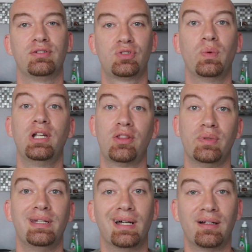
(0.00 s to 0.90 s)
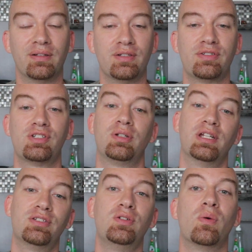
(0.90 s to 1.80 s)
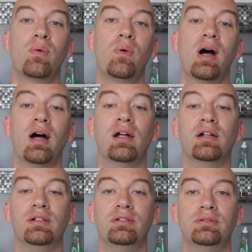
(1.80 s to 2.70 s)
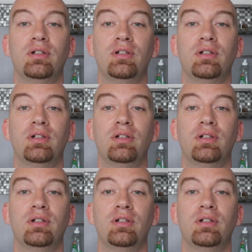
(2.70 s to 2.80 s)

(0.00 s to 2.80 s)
$23 to get to our